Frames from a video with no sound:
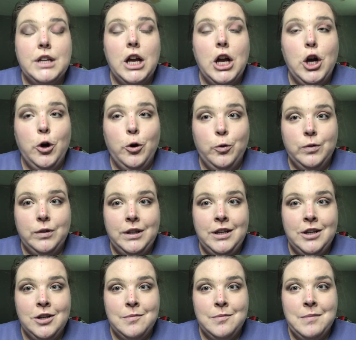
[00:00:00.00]
Only
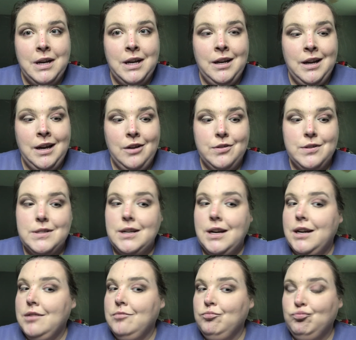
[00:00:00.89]
on my now
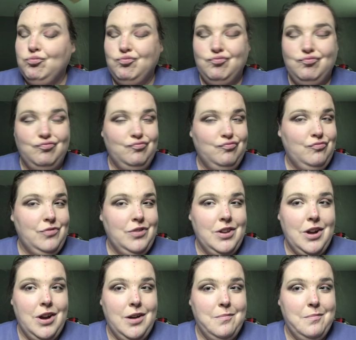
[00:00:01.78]
side,
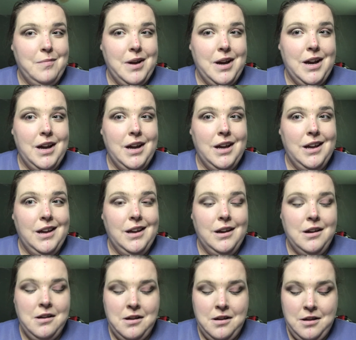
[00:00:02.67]
not my
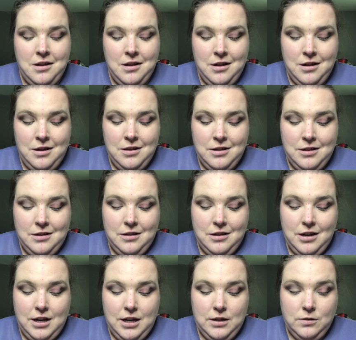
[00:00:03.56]

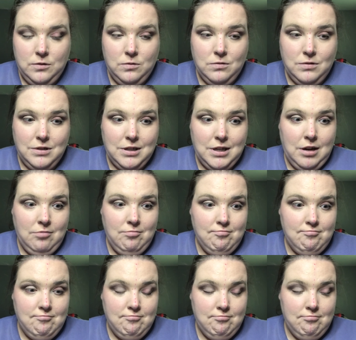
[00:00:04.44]
high school side.
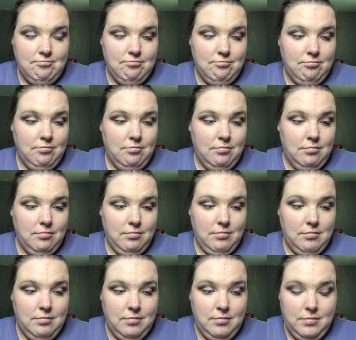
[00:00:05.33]

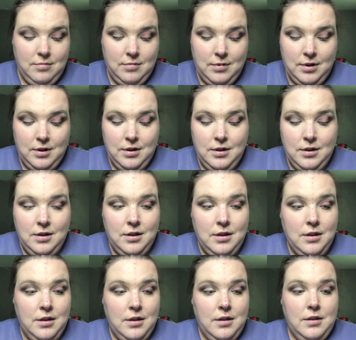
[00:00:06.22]

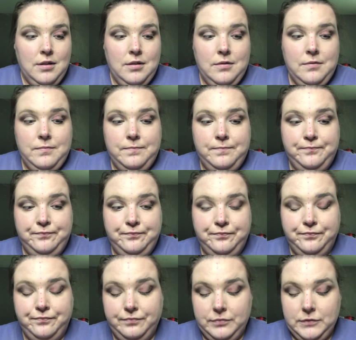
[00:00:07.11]

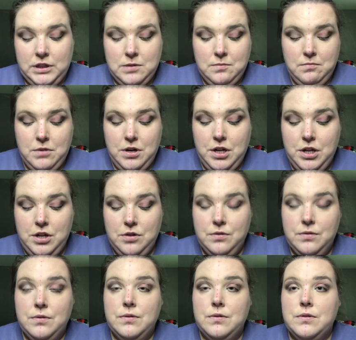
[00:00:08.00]
I'm going to
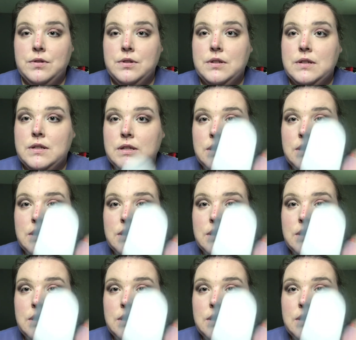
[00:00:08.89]
use